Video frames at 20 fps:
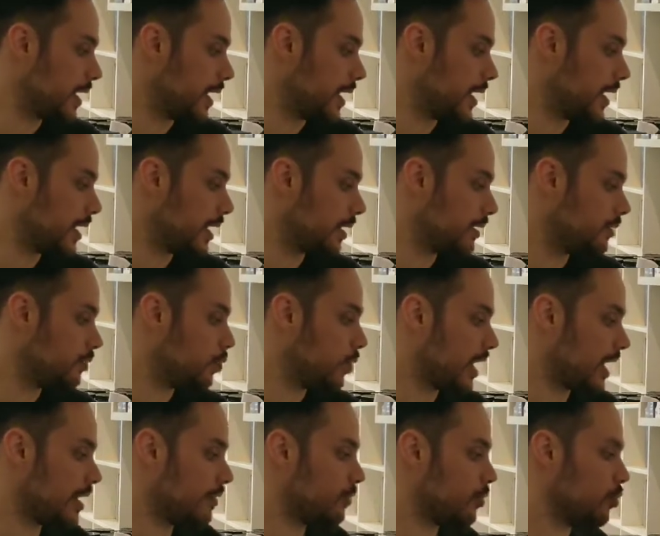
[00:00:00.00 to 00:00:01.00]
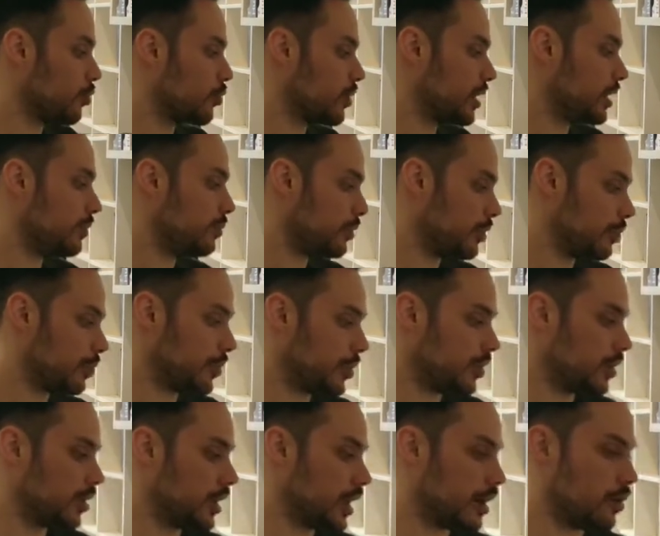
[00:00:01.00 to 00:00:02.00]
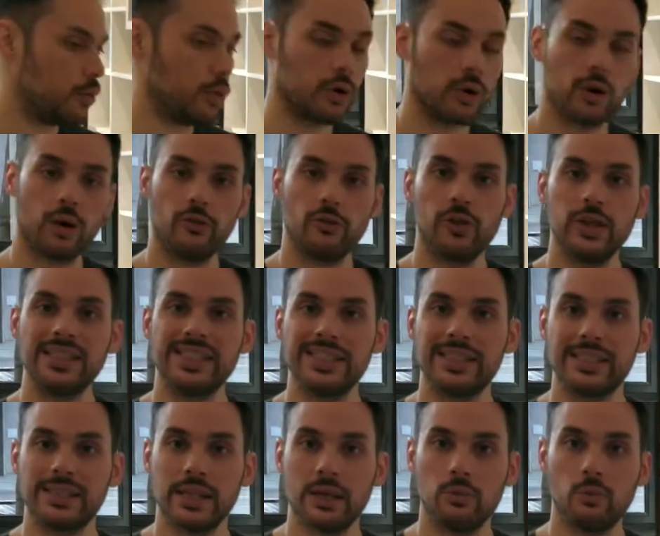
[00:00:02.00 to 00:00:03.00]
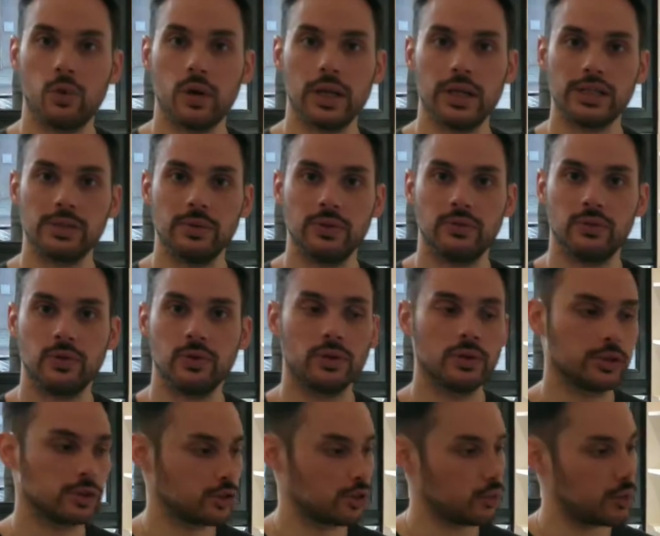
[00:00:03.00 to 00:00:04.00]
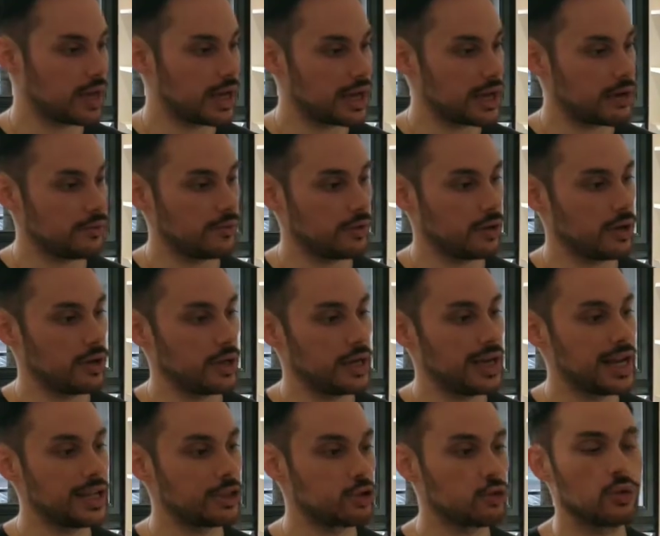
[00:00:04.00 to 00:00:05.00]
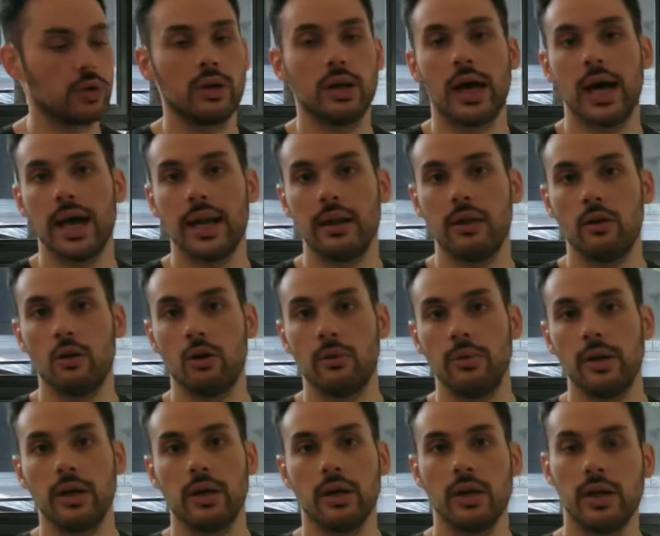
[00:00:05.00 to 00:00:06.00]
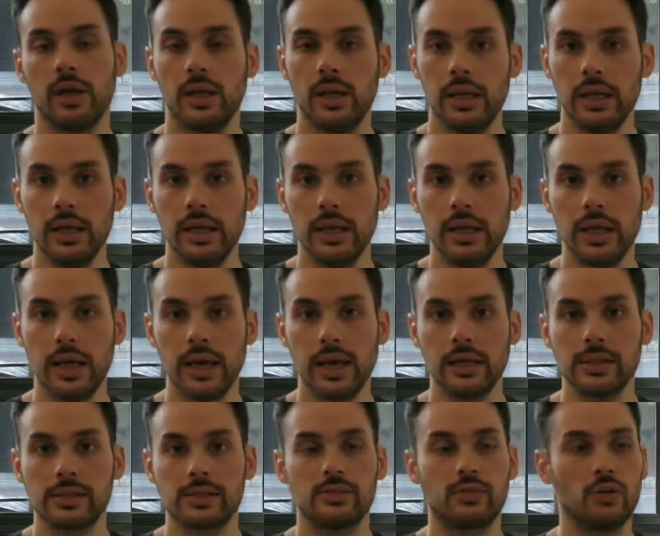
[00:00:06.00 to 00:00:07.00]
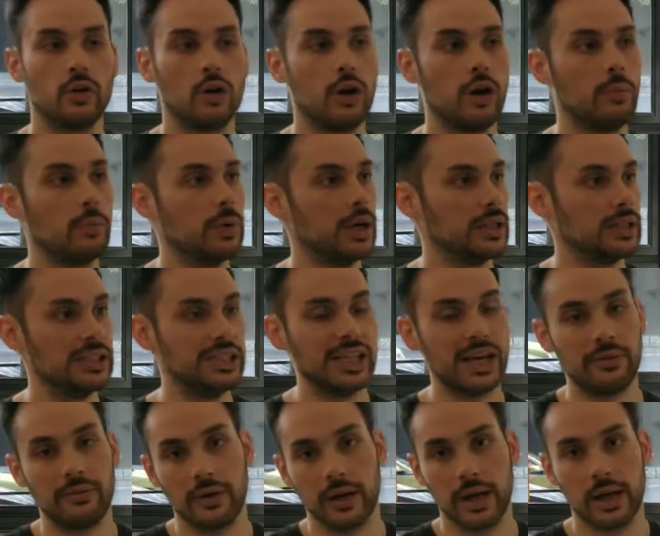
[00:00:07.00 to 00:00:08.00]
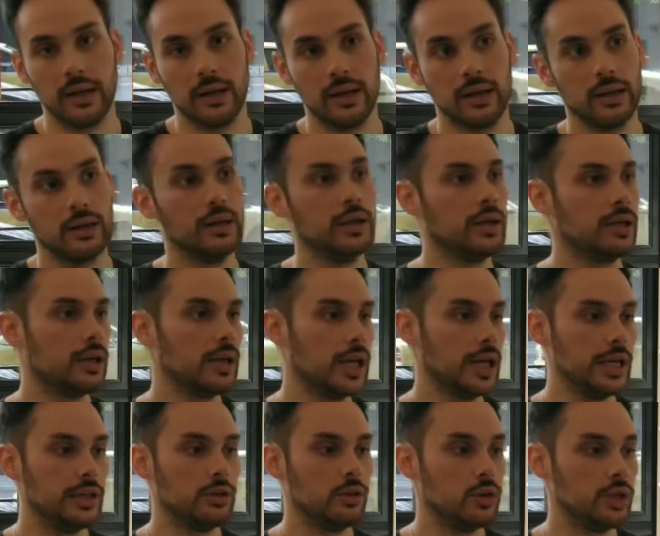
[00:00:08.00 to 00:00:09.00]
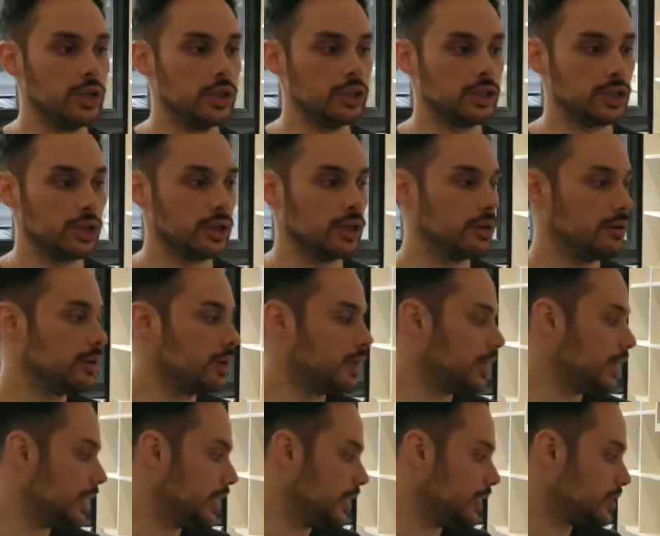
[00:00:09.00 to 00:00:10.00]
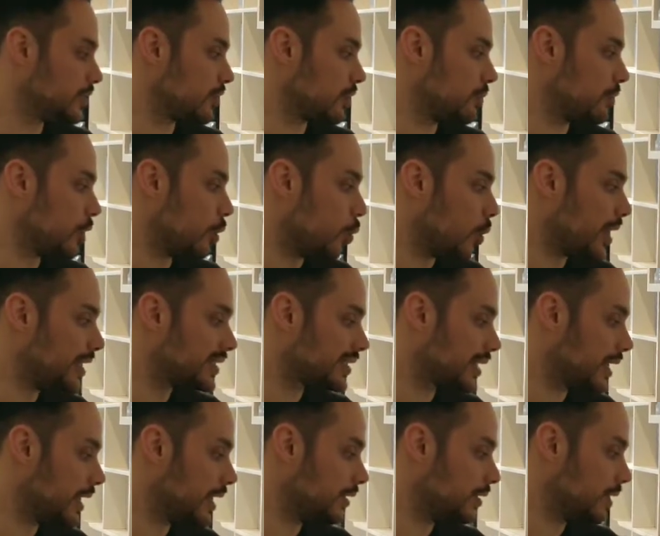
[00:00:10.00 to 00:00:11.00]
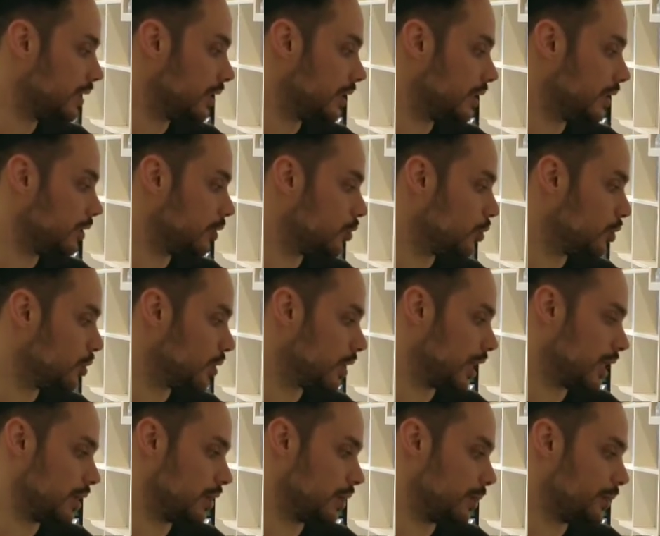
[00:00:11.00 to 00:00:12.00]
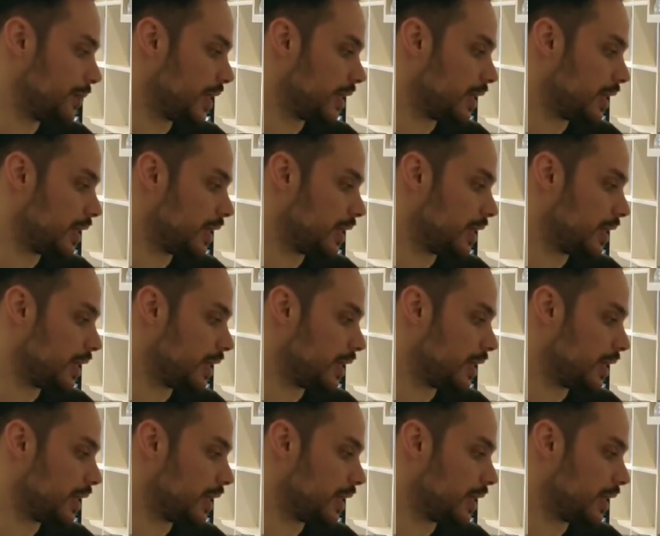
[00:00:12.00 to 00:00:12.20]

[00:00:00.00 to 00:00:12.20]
And we have already prepared our coffee. It's the same one as before. So we have a natural anaerobic Linnaeus from Java Island, Indonesia. It's from the west side in Gunung Halo.